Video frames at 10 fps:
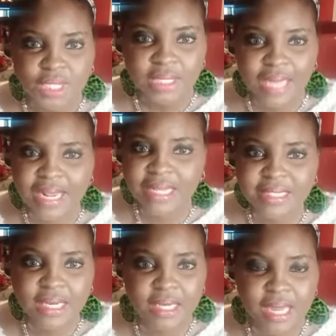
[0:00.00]
like I
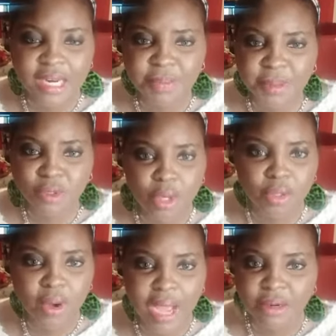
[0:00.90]
said, a lot of people don't
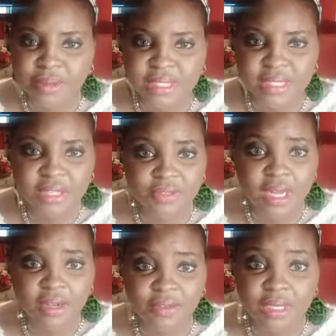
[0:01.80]
know how to receive
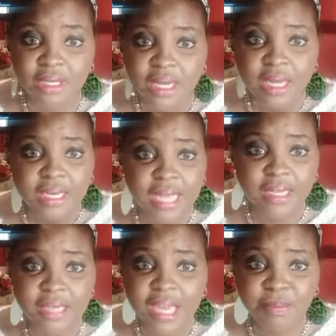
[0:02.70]
love. Like,
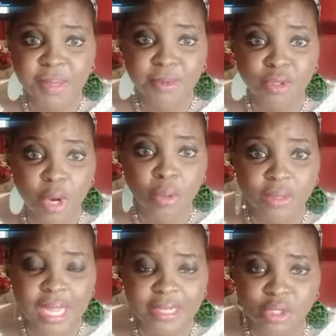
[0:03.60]
a lot of people
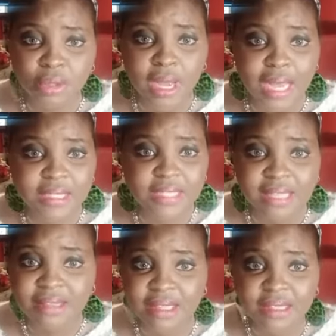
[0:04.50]
don't know how to
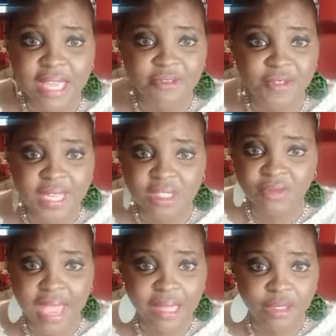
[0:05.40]
take things at face
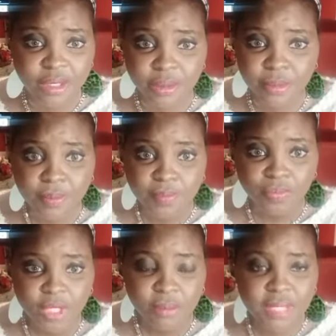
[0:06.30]
value.
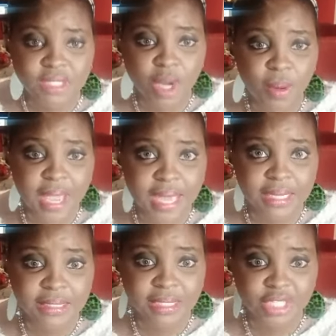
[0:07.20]
Please go ahead
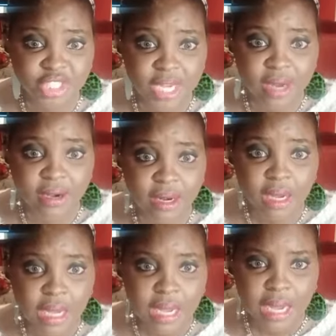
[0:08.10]
and click
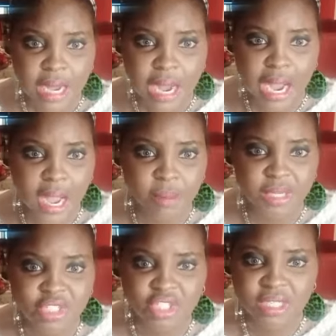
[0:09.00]
share.
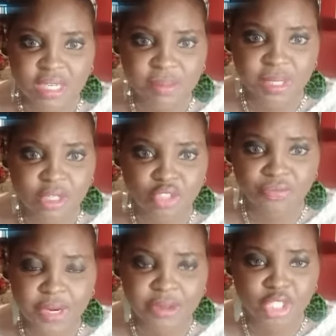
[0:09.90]
It's just going to be a
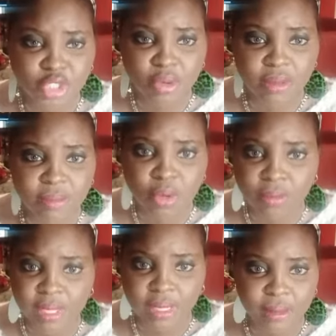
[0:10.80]
very short
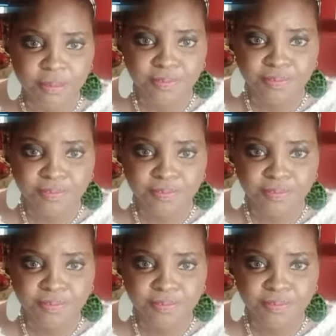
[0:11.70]
moment.